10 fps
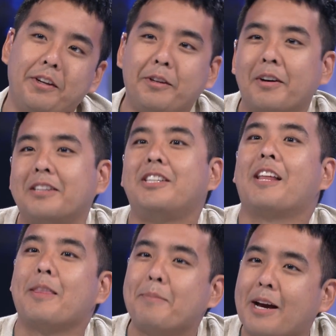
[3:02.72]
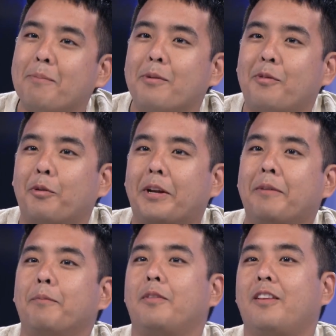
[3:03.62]
you? Do you want to shout them out before
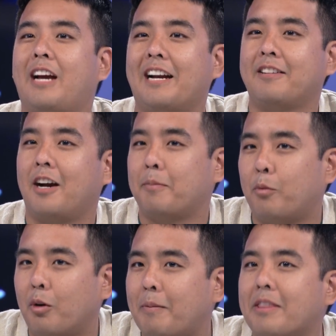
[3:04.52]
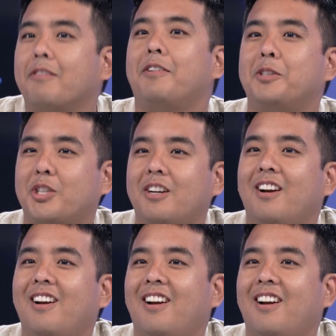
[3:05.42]
we kind of talk more about the future?